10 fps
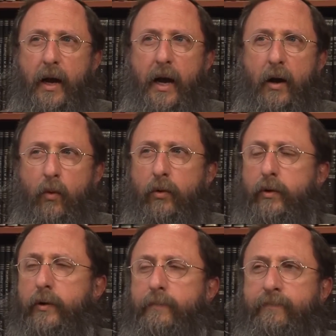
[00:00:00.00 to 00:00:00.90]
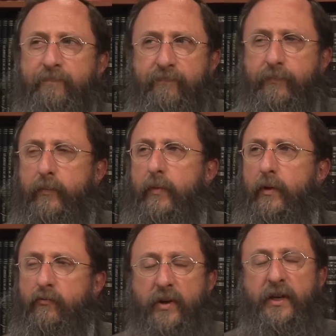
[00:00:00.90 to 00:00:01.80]
our
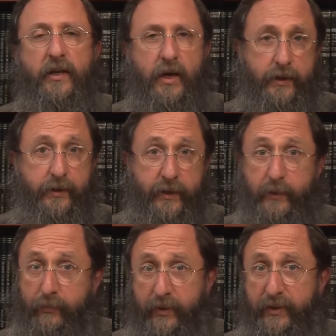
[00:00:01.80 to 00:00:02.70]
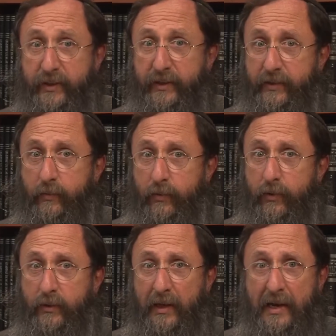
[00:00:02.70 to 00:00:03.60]
recognizing his presence in this
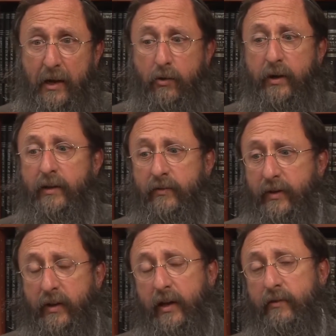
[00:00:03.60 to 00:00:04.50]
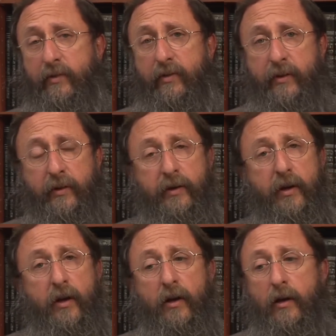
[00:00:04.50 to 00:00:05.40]
world and our elevating everything
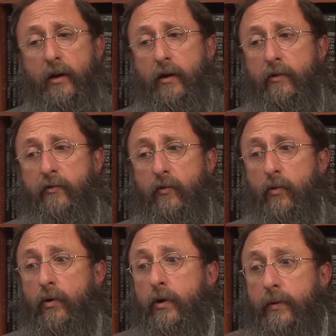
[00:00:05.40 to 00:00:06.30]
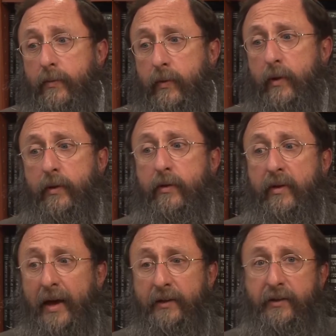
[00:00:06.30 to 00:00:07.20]
for
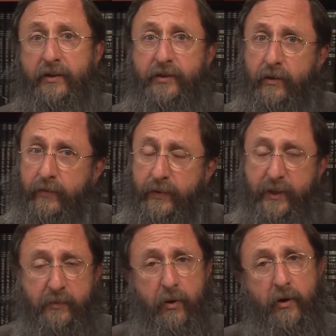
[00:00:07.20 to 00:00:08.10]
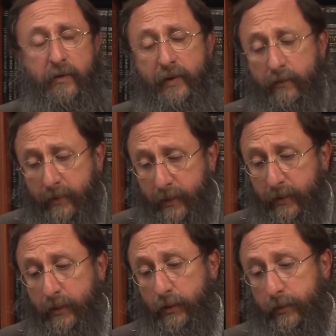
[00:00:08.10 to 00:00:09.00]
that service as part of that
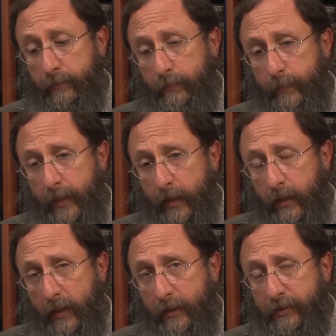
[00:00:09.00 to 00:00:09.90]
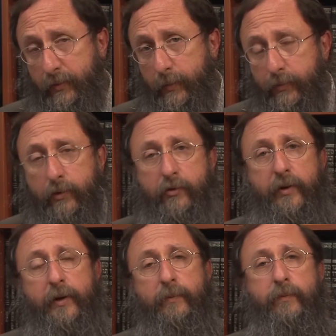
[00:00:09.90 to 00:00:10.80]
recognition. And so the
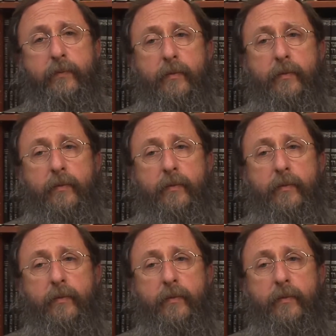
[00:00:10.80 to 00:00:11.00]
program